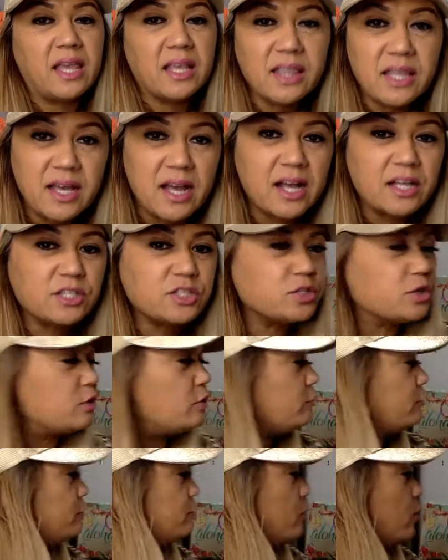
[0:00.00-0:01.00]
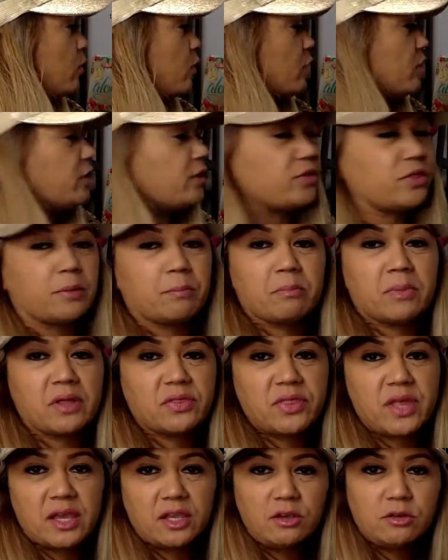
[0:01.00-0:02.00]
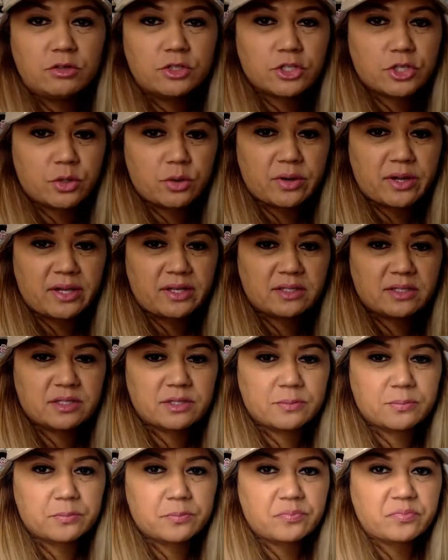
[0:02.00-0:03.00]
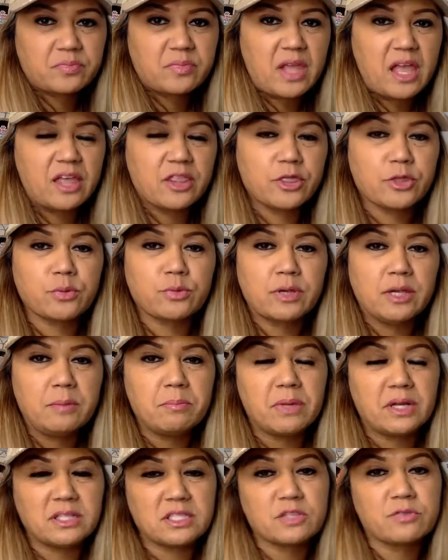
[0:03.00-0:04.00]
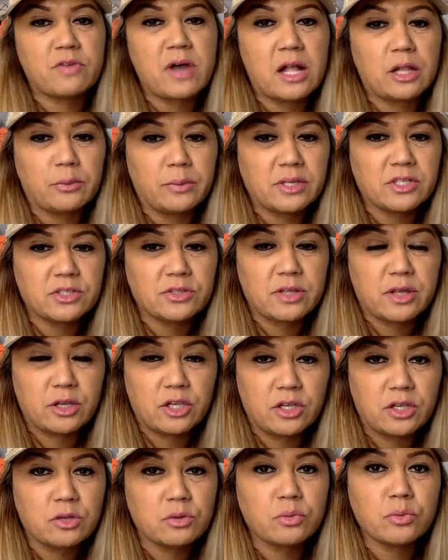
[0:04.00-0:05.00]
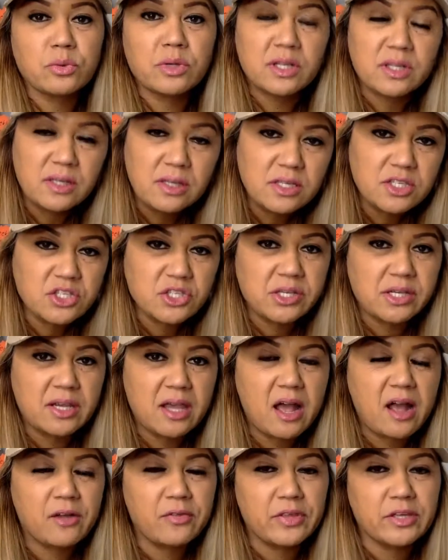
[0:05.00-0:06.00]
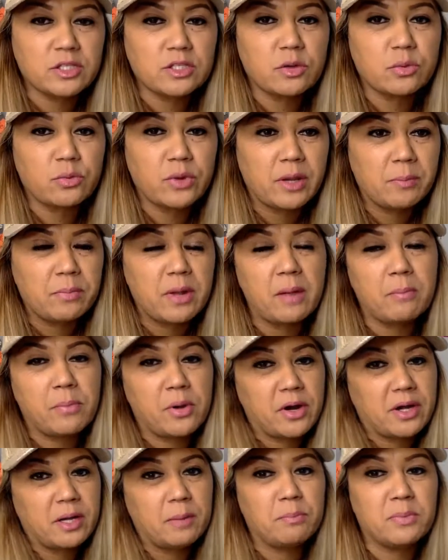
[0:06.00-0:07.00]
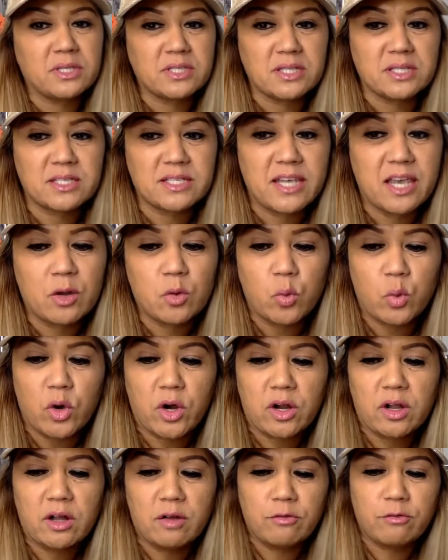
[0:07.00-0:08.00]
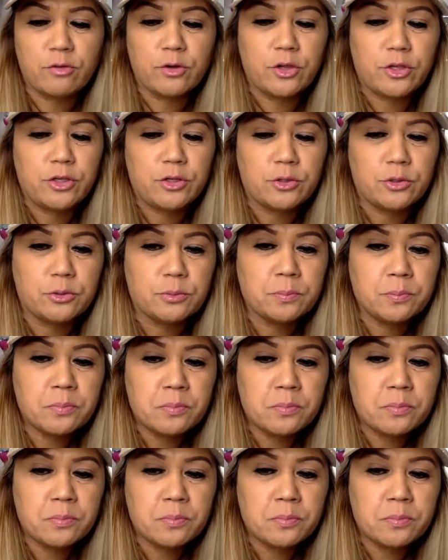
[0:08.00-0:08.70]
in the hustle for the month that you joined and 3 months following, so that you can really see how this ring bomb party business can work for you.